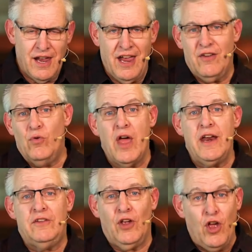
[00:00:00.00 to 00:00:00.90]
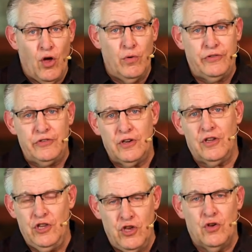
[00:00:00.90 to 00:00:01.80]
and ready to host
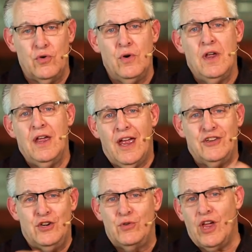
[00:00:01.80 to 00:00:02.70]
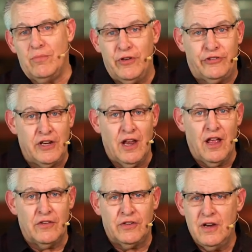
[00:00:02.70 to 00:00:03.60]
you as you come to see
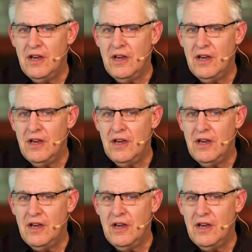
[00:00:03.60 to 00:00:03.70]
us.